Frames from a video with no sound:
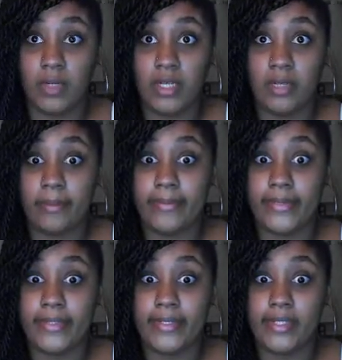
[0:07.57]
One of them,
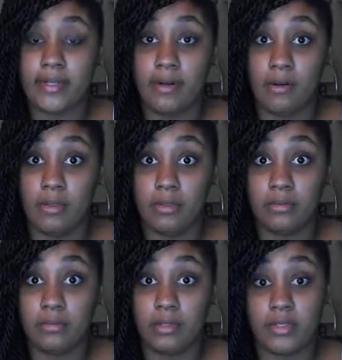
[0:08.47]
I think, is an owl,
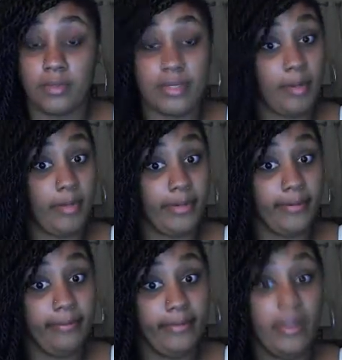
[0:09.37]
some type of
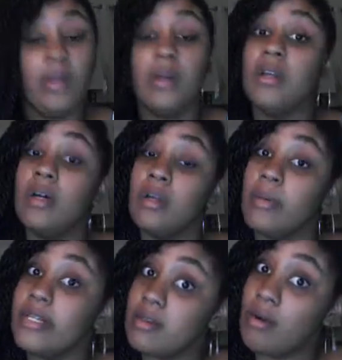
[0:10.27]
bird. The other
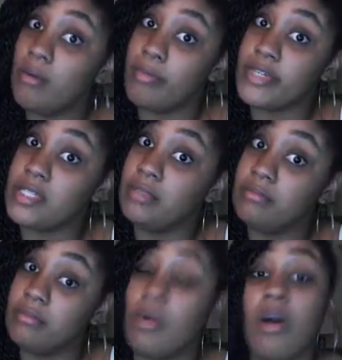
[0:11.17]
one is a compressor
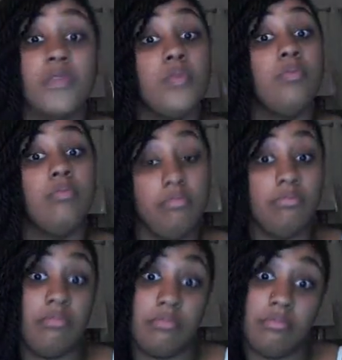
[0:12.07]
because
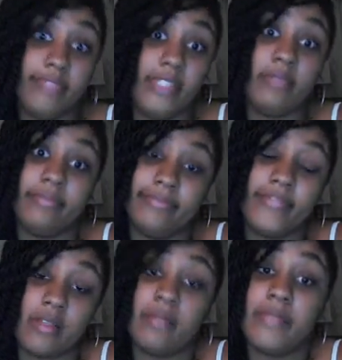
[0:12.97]

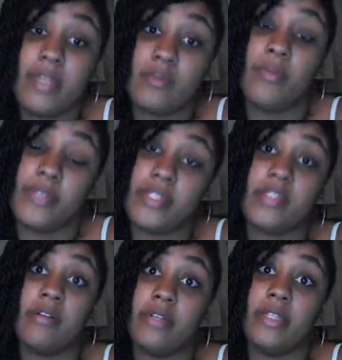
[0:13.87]
sometimes compressors
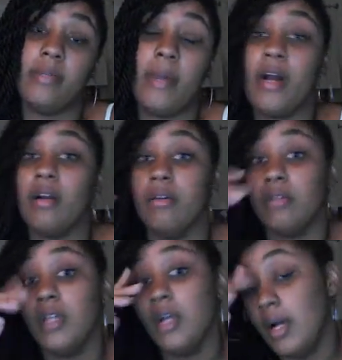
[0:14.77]
are running in my
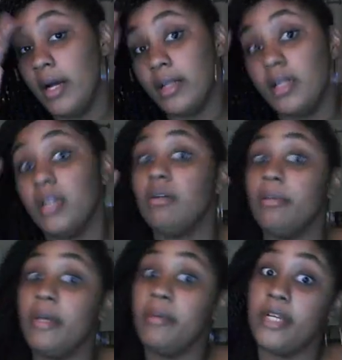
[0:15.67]
background, and the other one
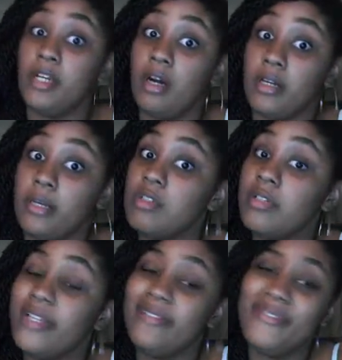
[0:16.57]
might be my dog. Them. So
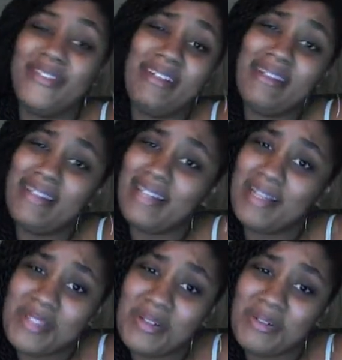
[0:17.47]
if you hear any of
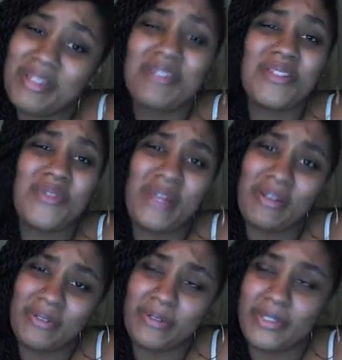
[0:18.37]
them sound there, just
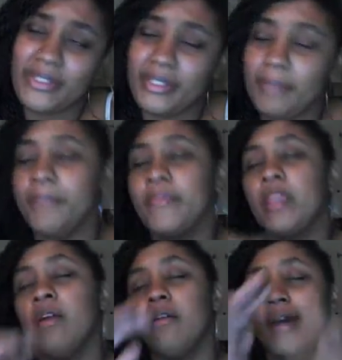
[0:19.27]
gonna know hear them,
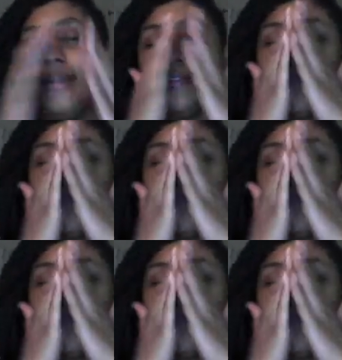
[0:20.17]
right?